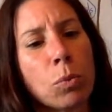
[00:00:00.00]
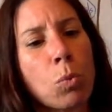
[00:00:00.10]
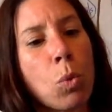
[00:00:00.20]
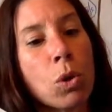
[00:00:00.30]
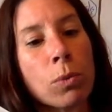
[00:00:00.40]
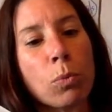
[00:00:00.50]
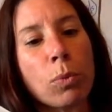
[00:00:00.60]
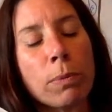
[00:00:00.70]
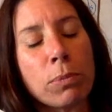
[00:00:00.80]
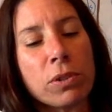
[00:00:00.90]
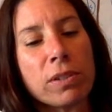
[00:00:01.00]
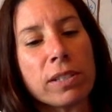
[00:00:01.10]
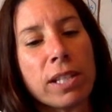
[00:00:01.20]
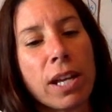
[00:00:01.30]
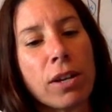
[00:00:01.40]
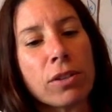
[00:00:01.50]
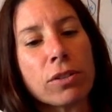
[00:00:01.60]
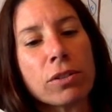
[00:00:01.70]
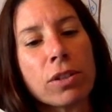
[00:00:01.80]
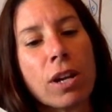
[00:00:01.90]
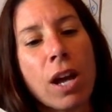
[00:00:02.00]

Warm whimpers in terror.